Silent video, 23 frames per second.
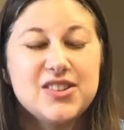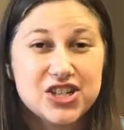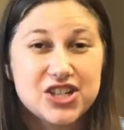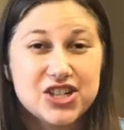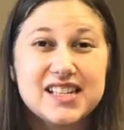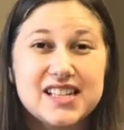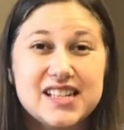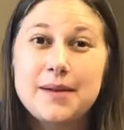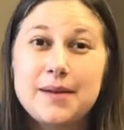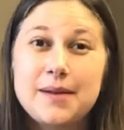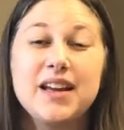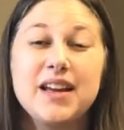
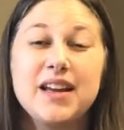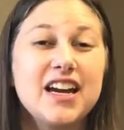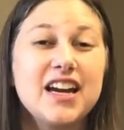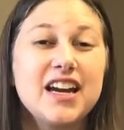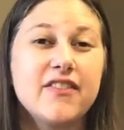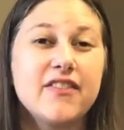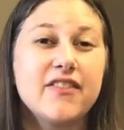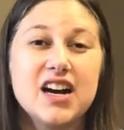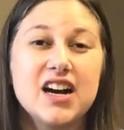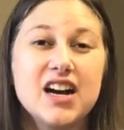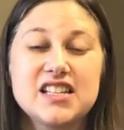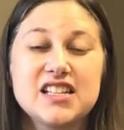Just like many
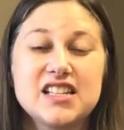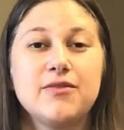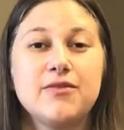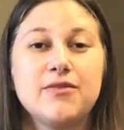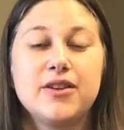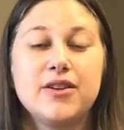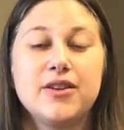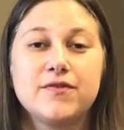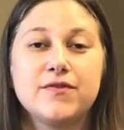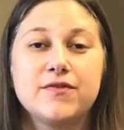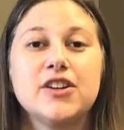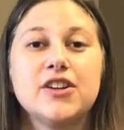of us have
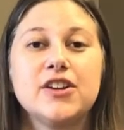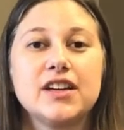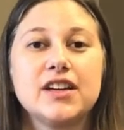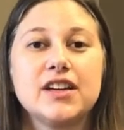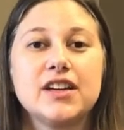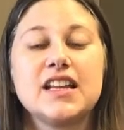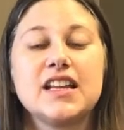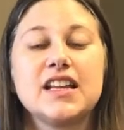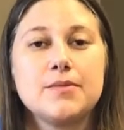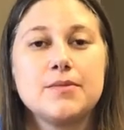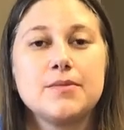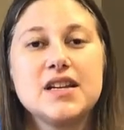been
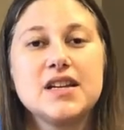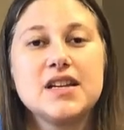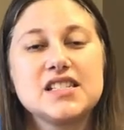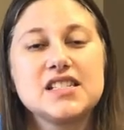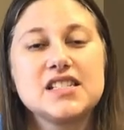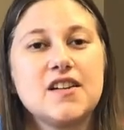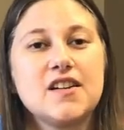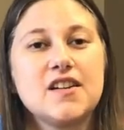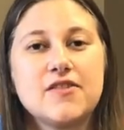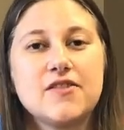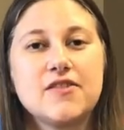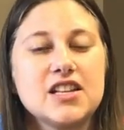feeling in the
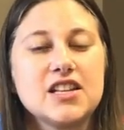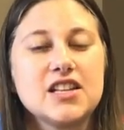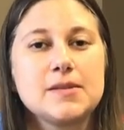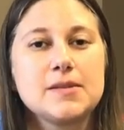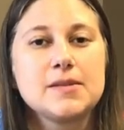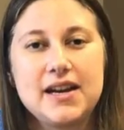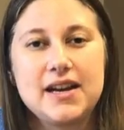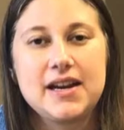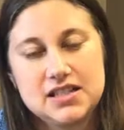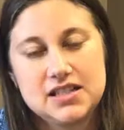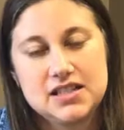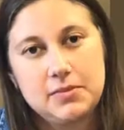midst of this
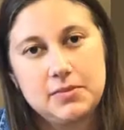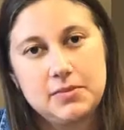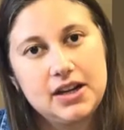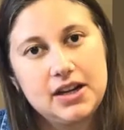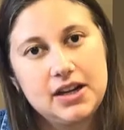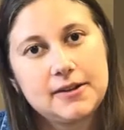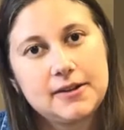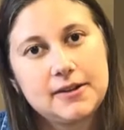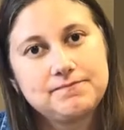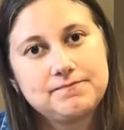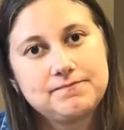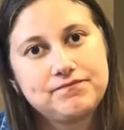
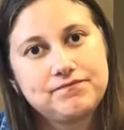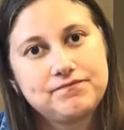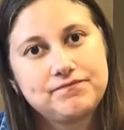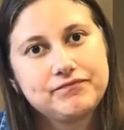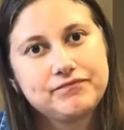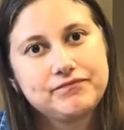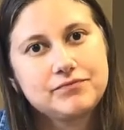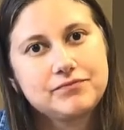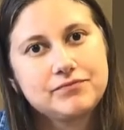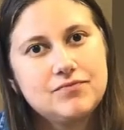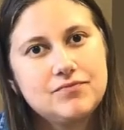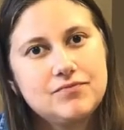pandemic.
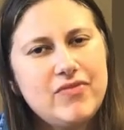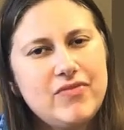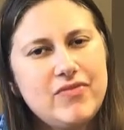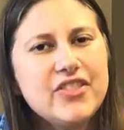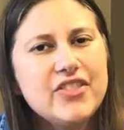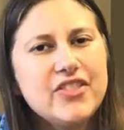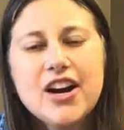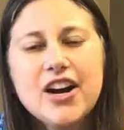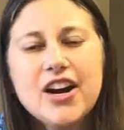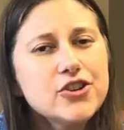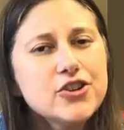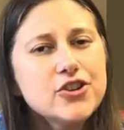
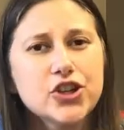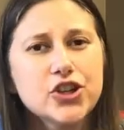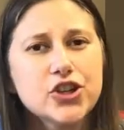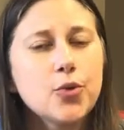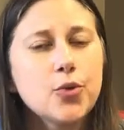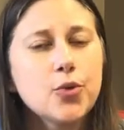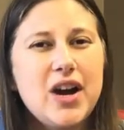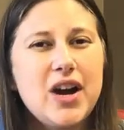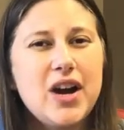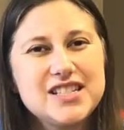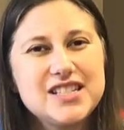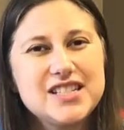They aren't
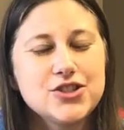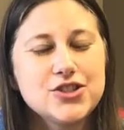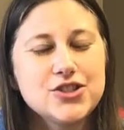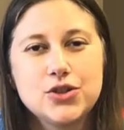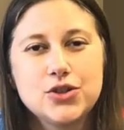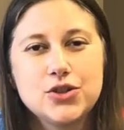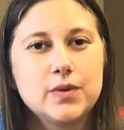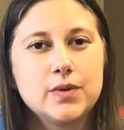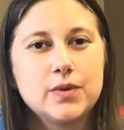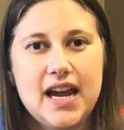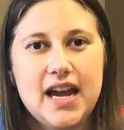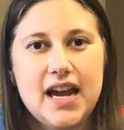sure what to
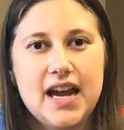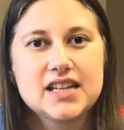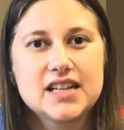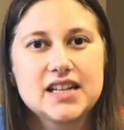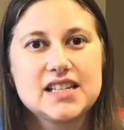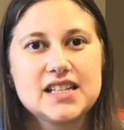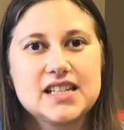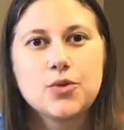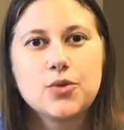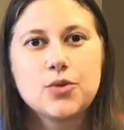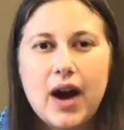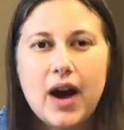do
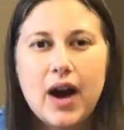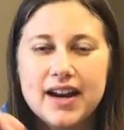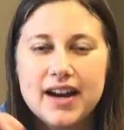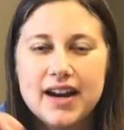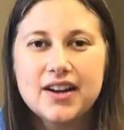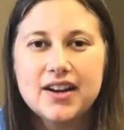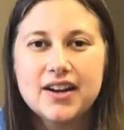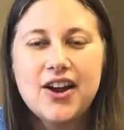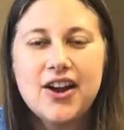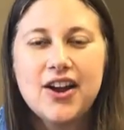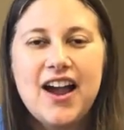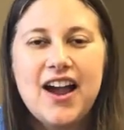next. And
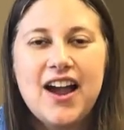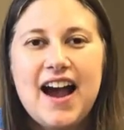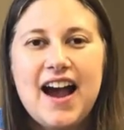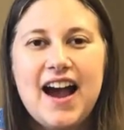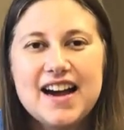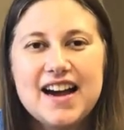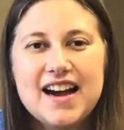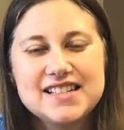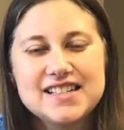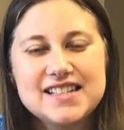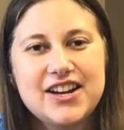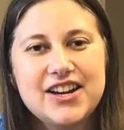right
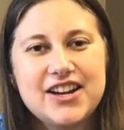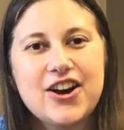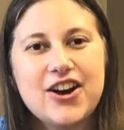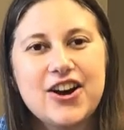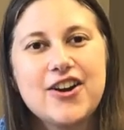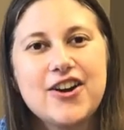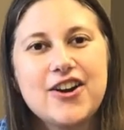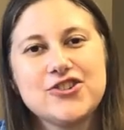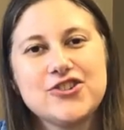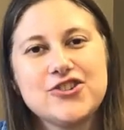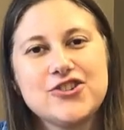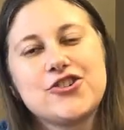as they
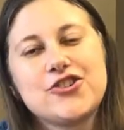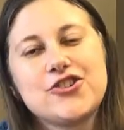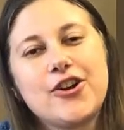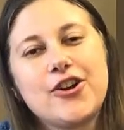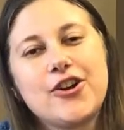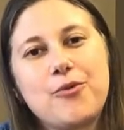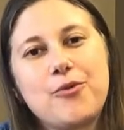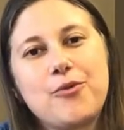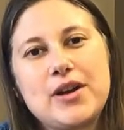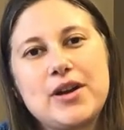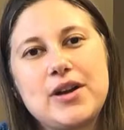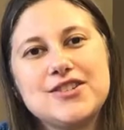are unsure
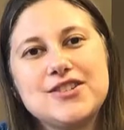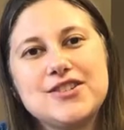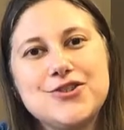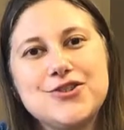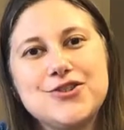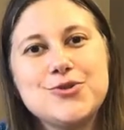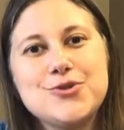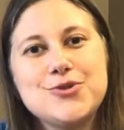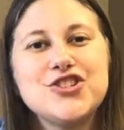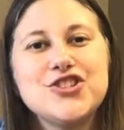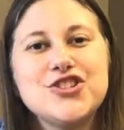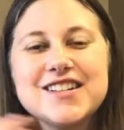of what to
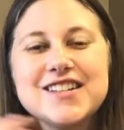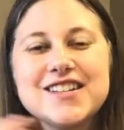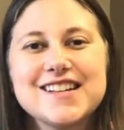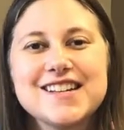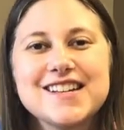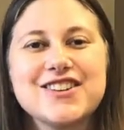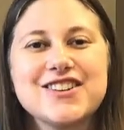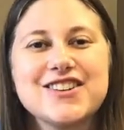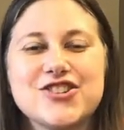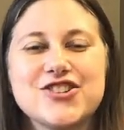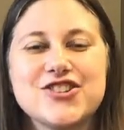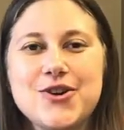do,
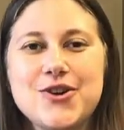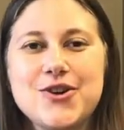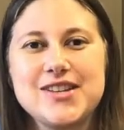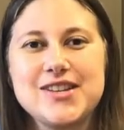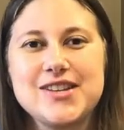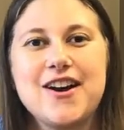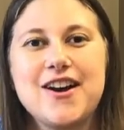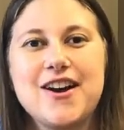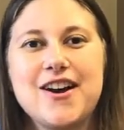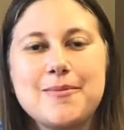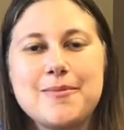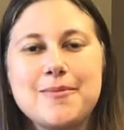Jesus
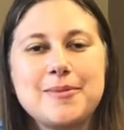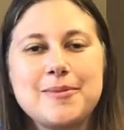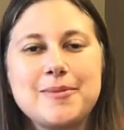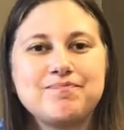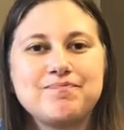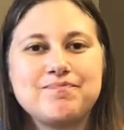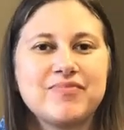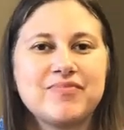shows up.